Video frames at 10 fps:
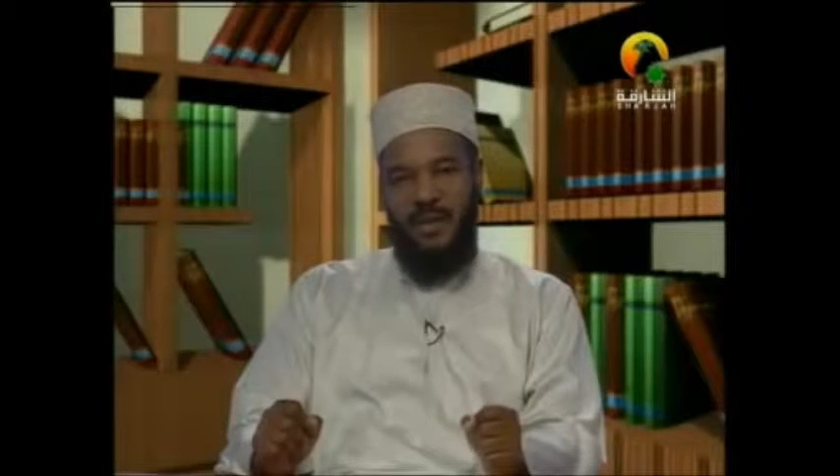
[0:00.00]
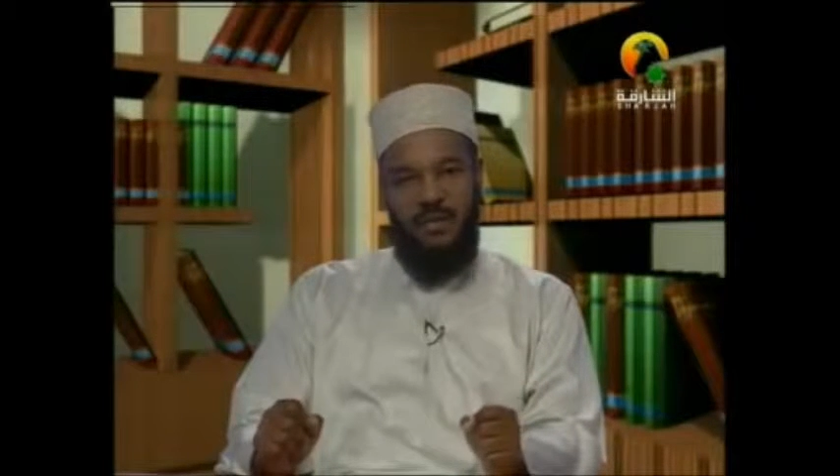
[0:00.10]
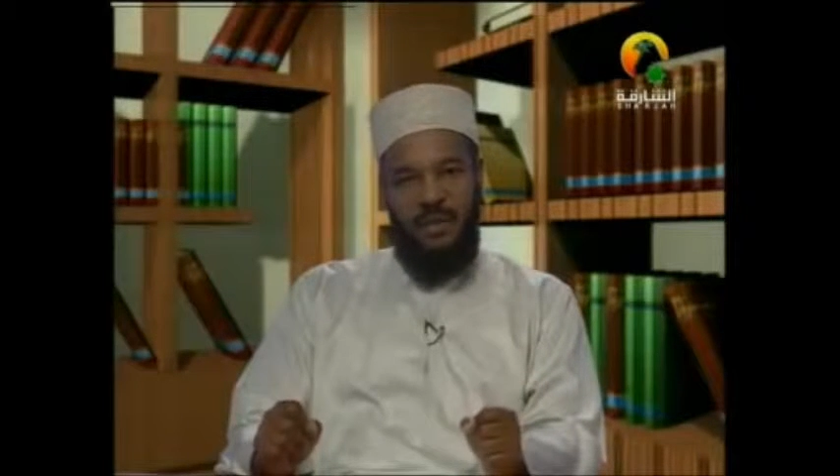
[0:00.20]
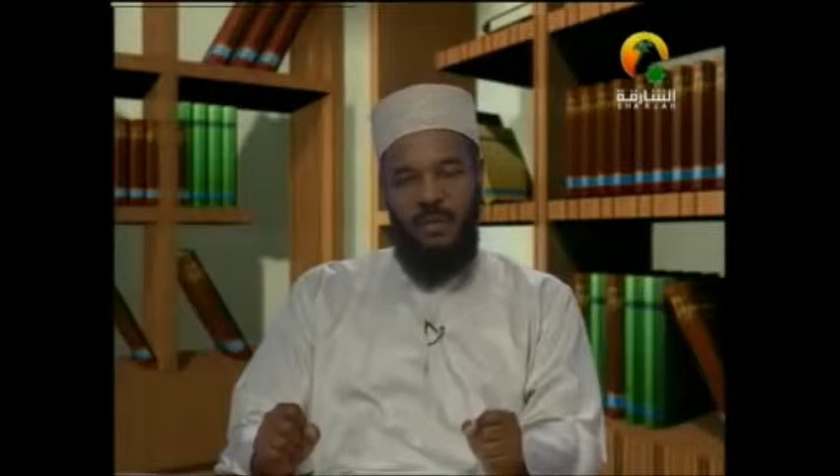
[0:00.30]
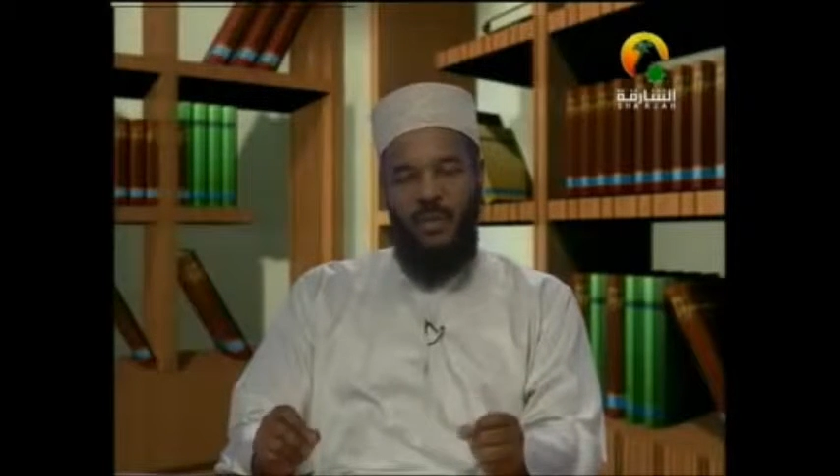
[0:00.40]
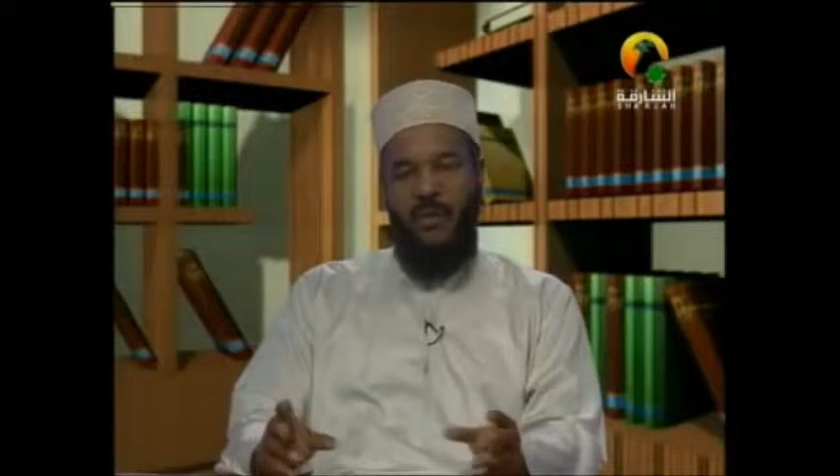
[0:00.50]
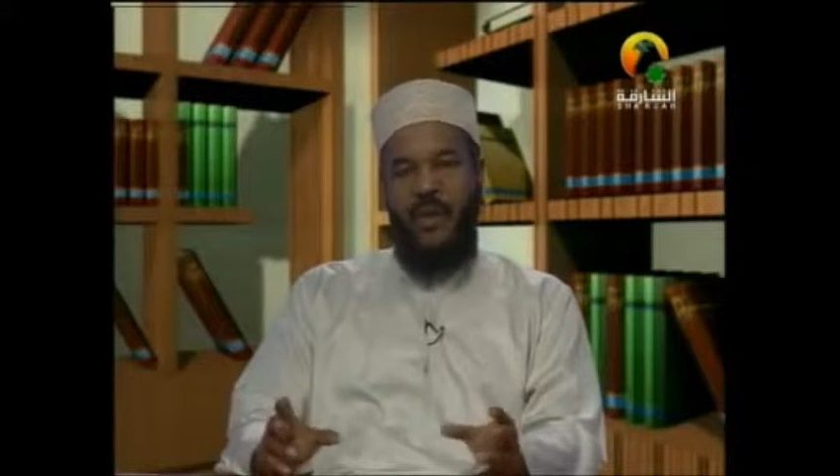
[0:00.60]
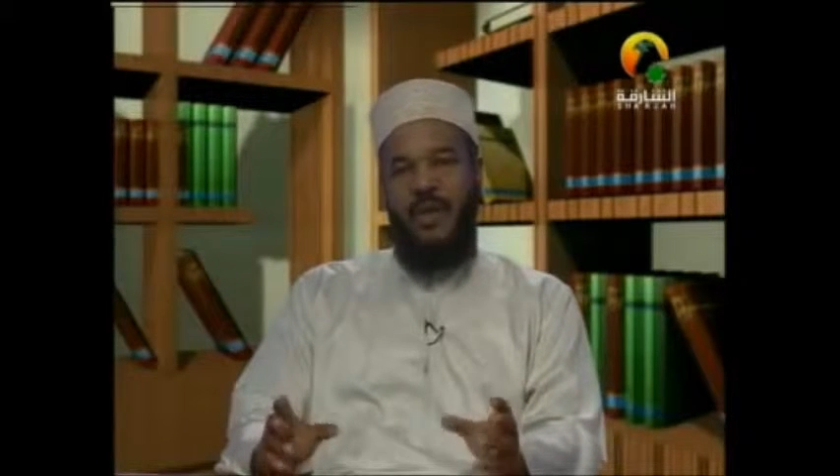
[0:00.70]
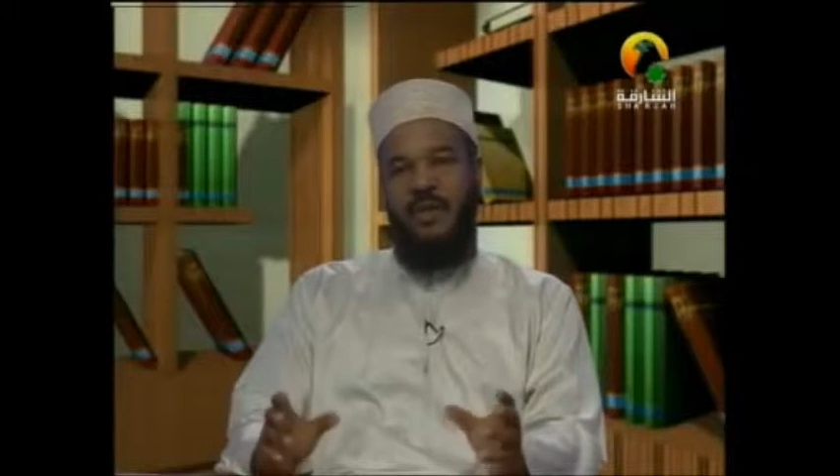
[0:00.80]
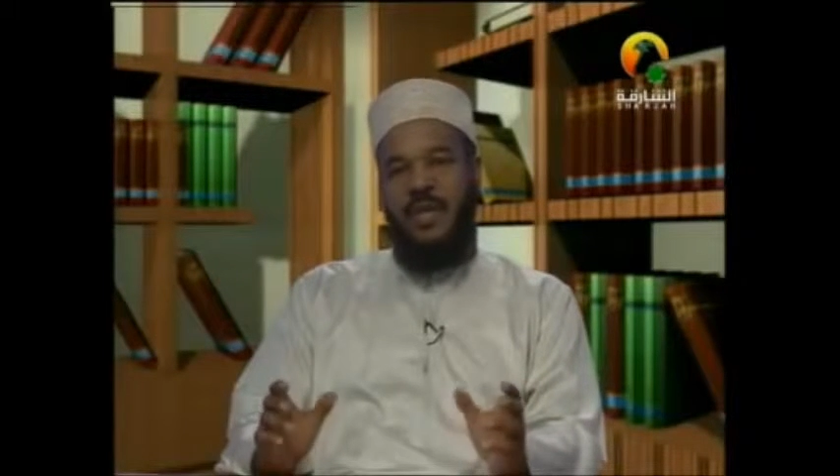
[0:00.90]
through the
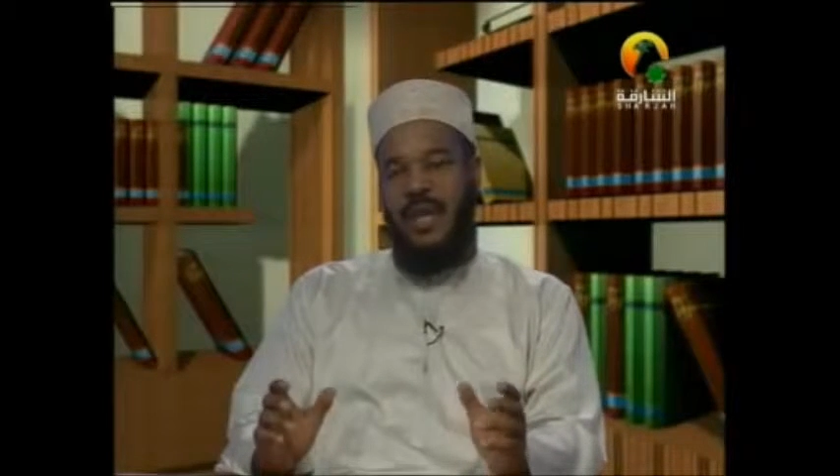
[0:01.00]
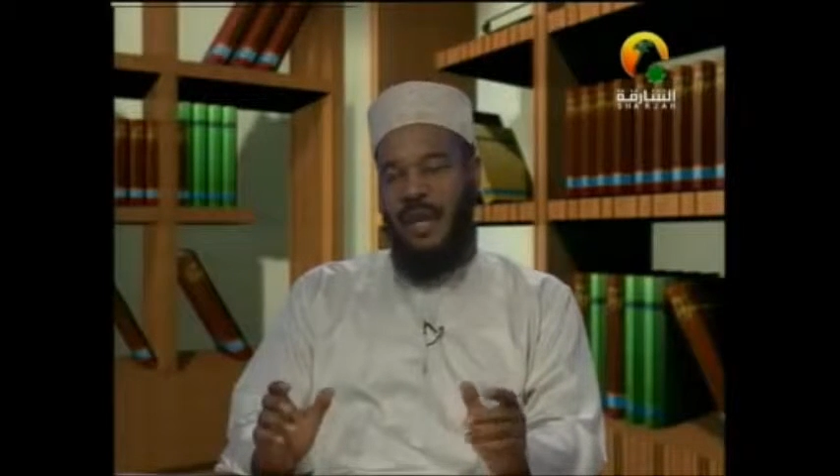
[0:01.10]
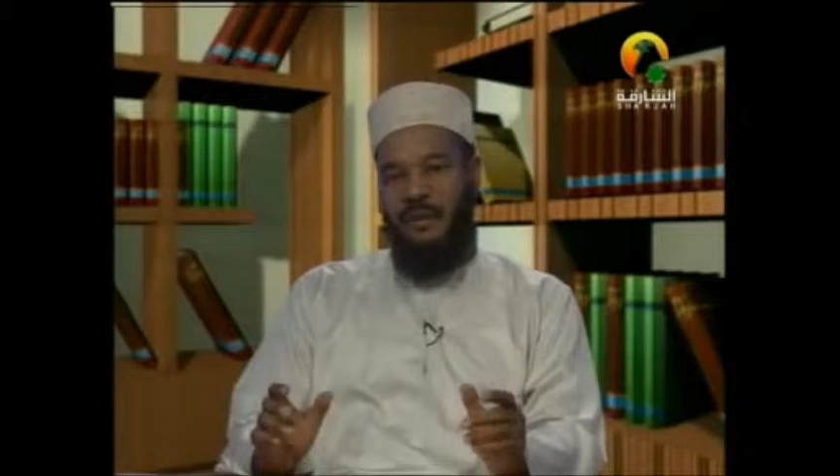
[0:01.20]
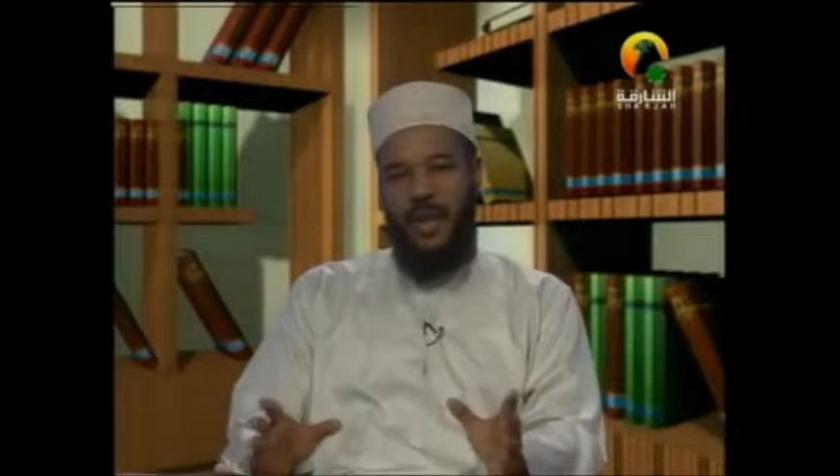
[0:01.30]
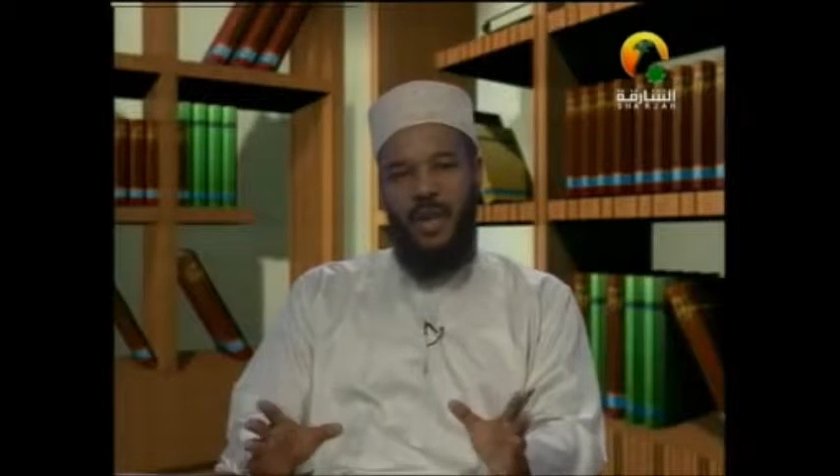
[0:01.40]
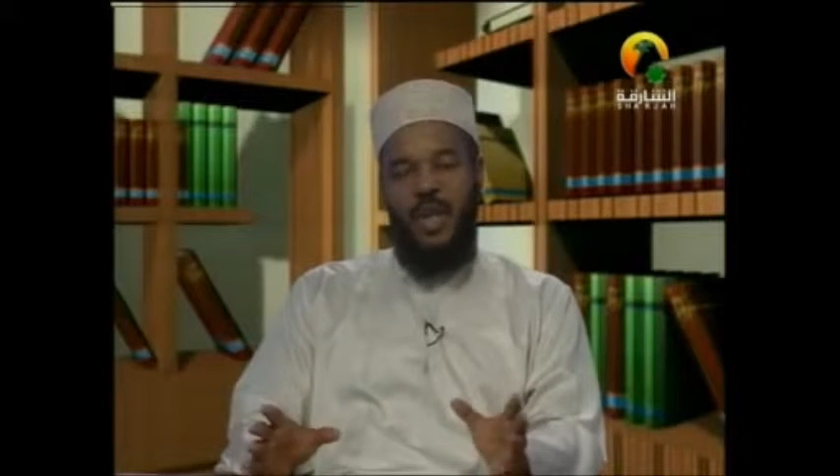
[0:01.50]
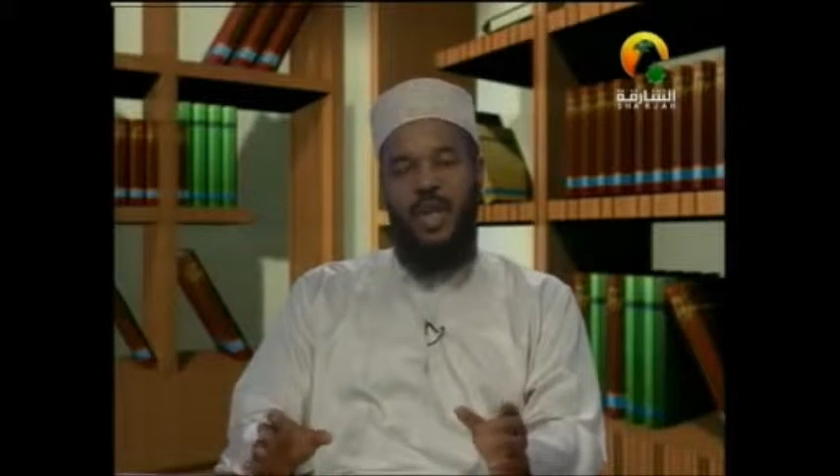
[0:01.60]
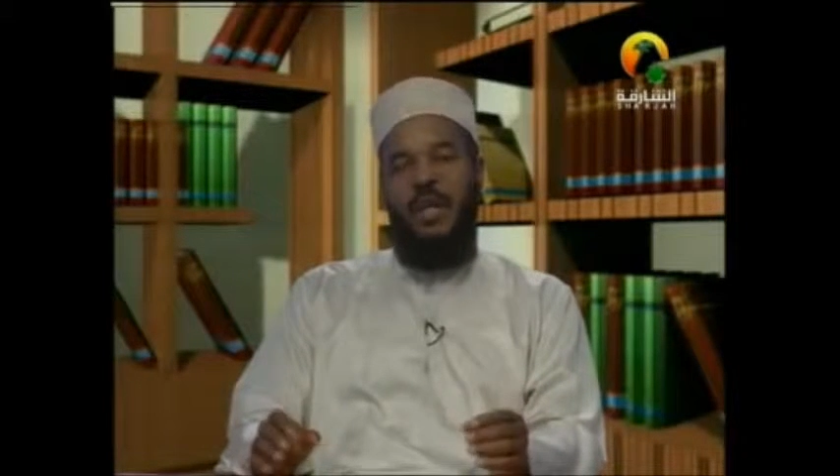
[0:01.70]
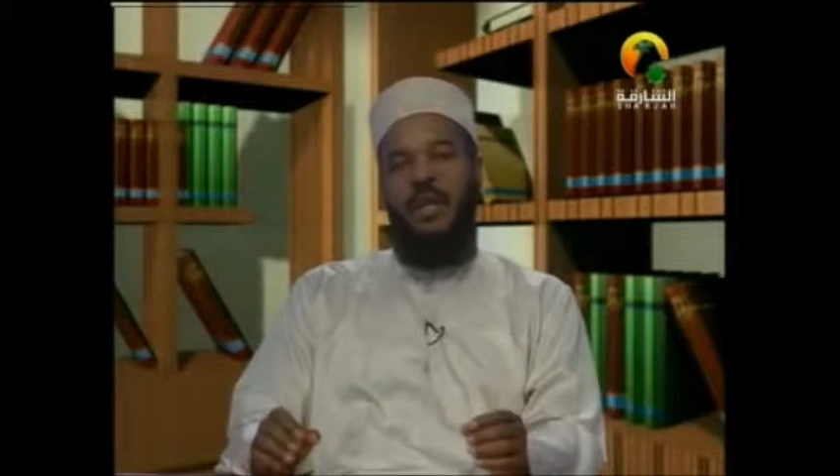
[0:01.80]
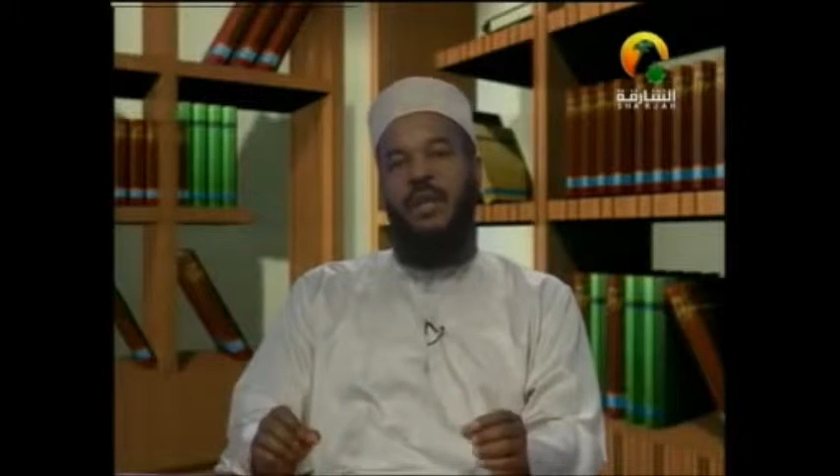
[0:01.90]
movies, the
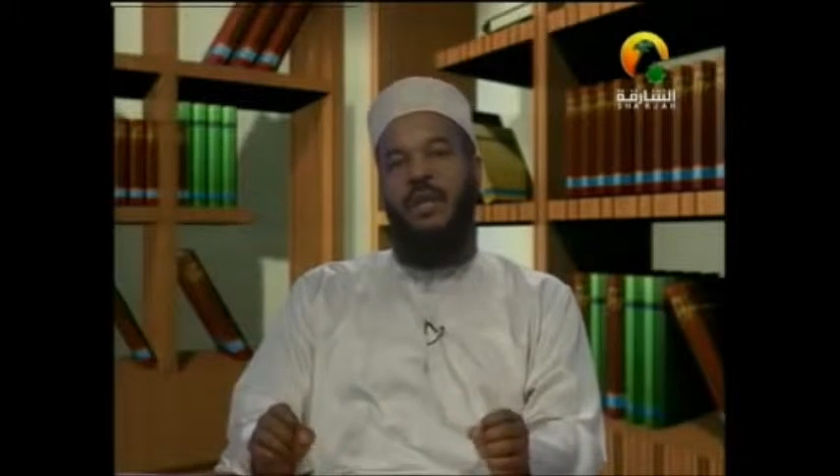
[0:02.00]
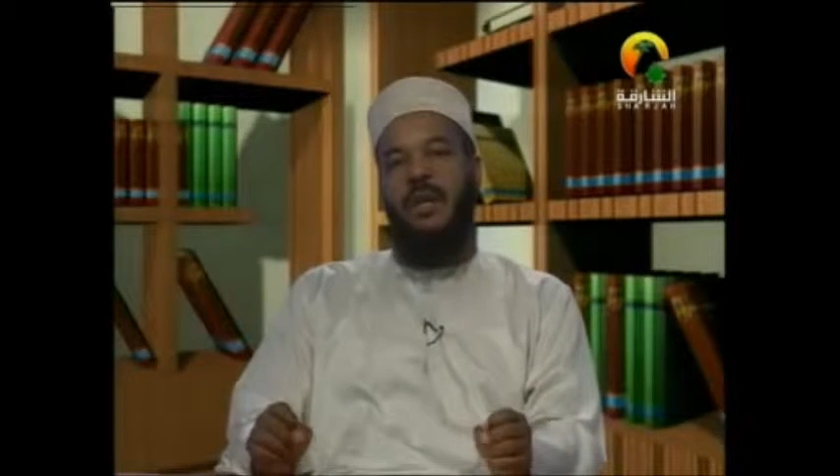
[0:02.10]
television,